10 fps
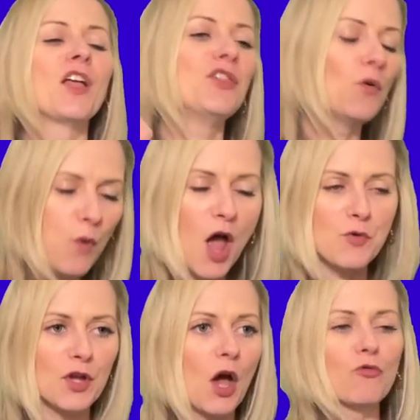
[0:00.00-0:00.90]
The
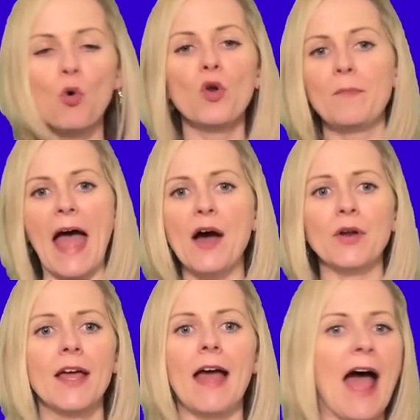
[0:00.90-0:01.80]
woke are all
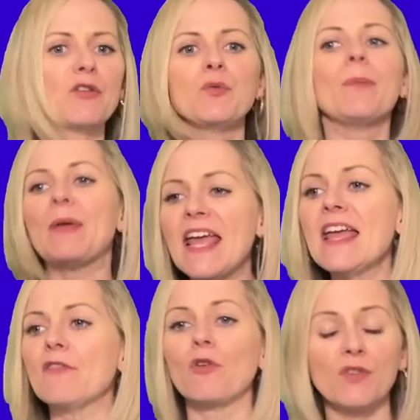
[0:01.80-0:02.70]
about how you
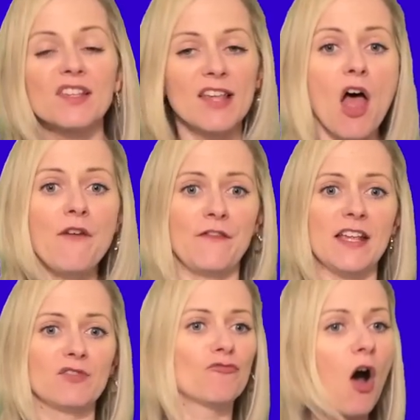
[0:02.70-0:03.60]
appear on the
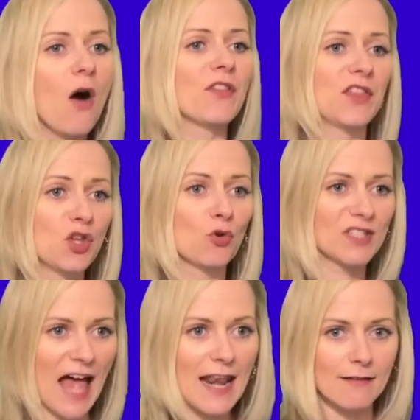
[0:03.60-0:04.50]
surface rather than your
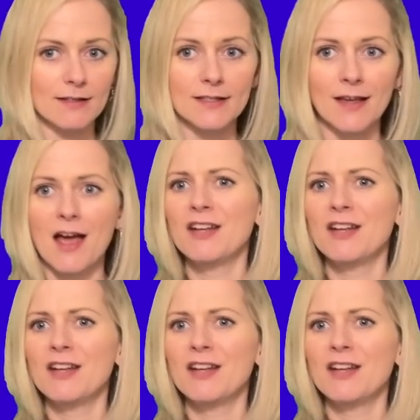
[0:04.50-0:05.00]
talents.